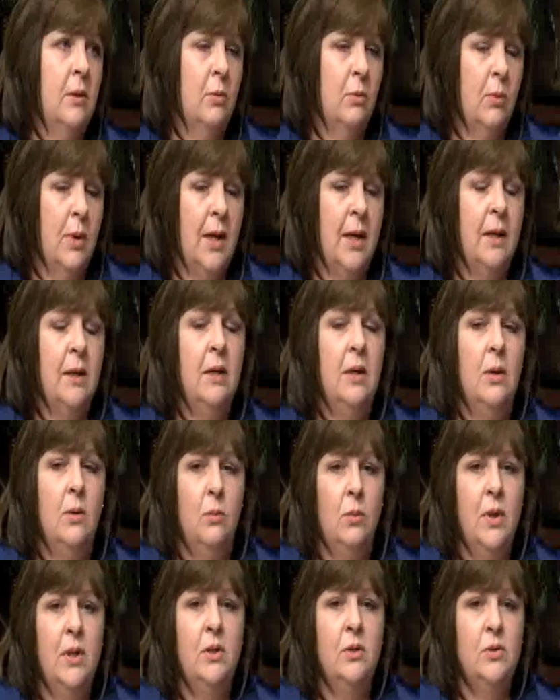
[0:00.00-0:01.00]
Right.
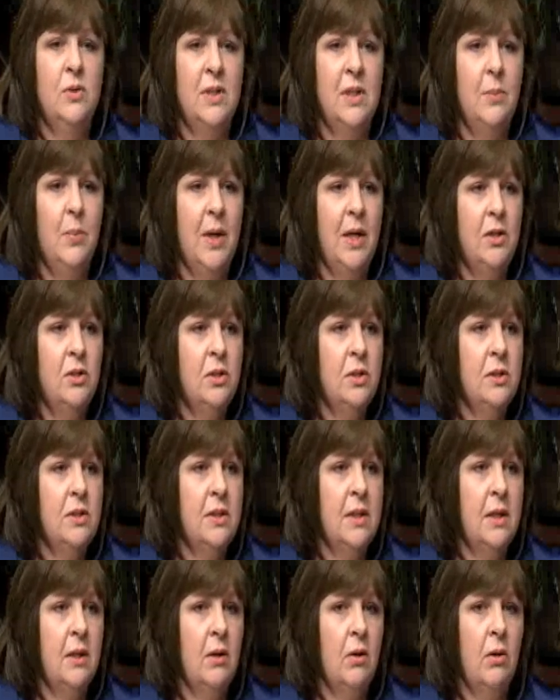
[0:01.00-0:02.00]
We do see patients
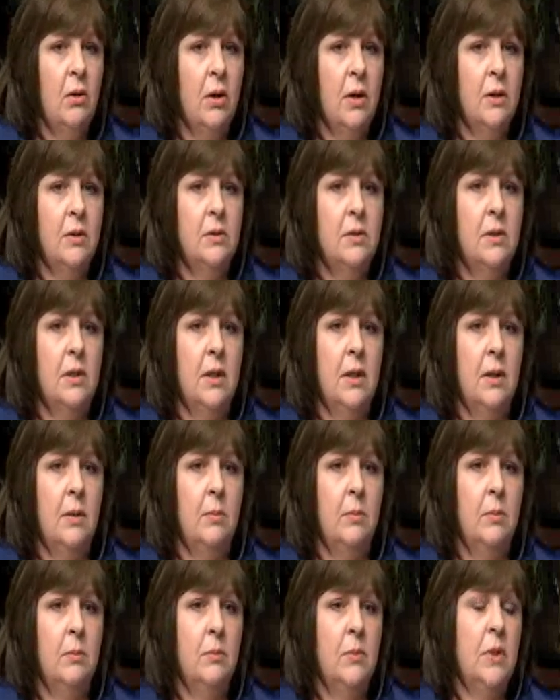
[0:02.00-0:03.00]
that aren't
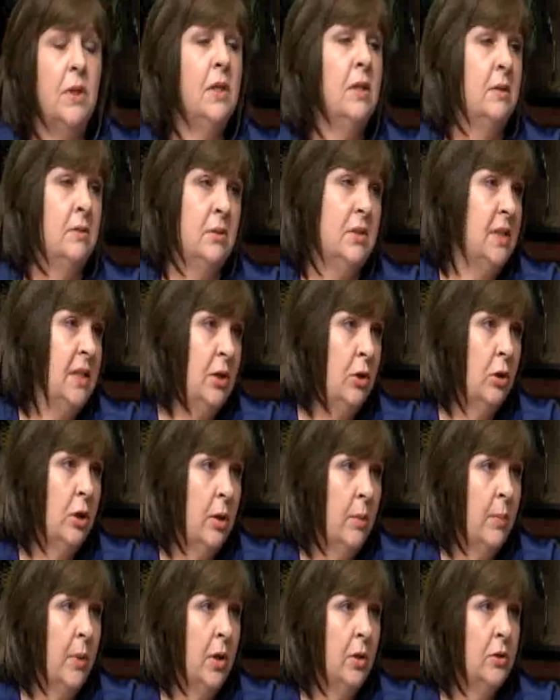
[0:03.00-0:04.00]
considered
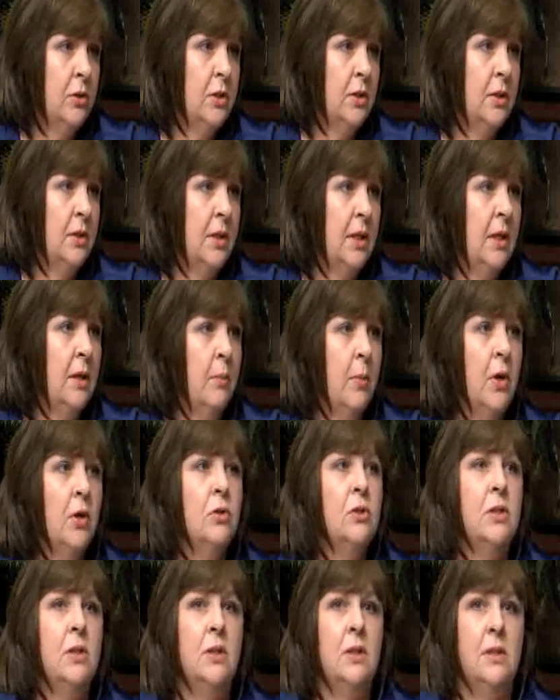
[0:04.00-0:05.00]
emergent. And
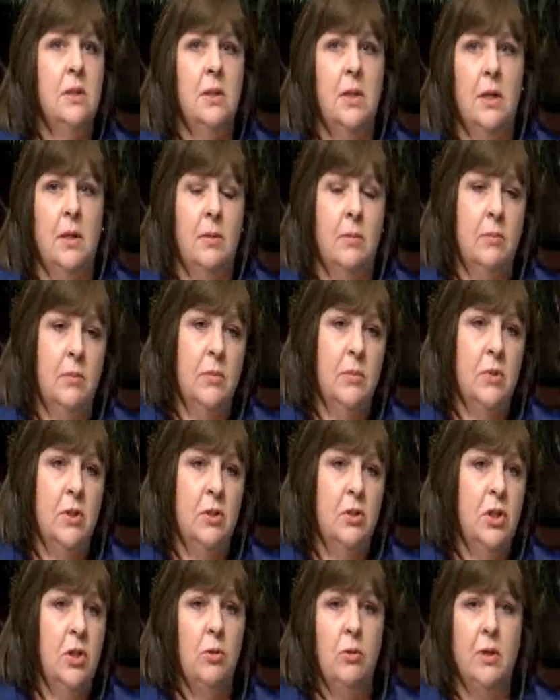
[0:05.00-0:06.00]
emergent, the
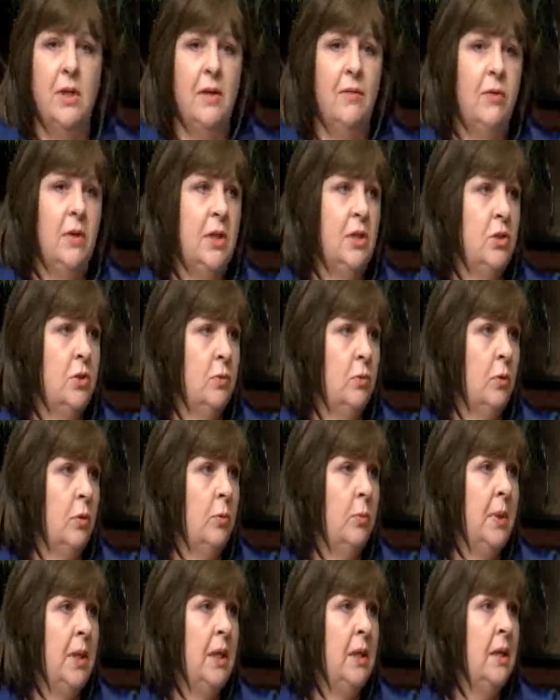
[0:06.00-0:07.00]
general definition
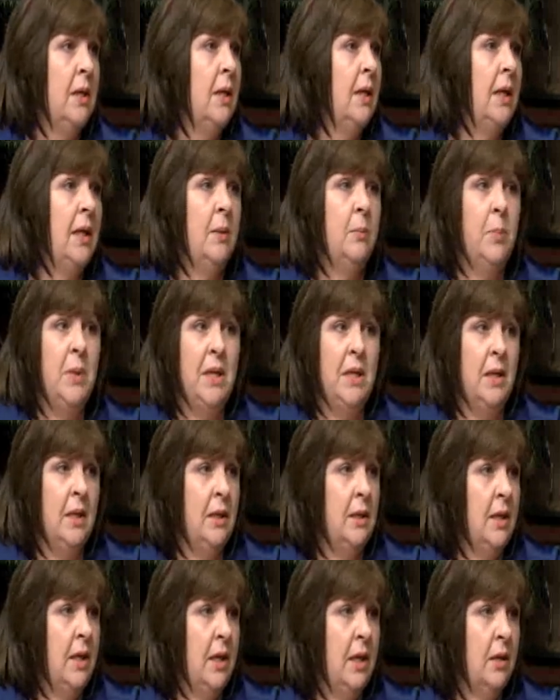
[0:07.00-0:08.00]
would be
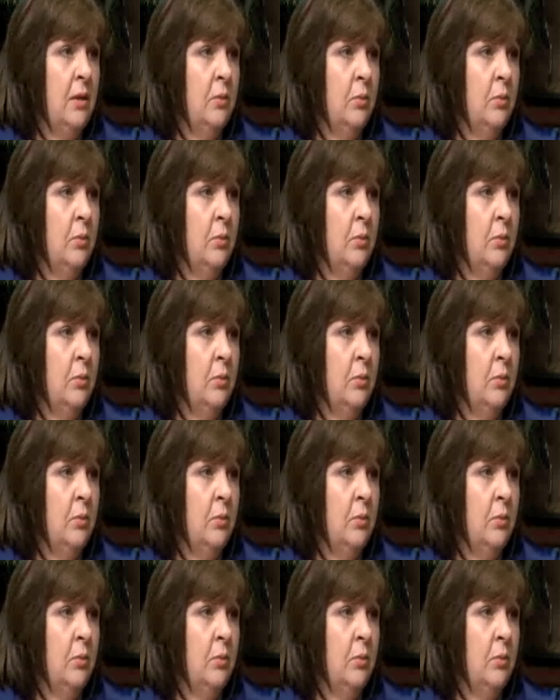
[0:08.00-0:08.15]
impending death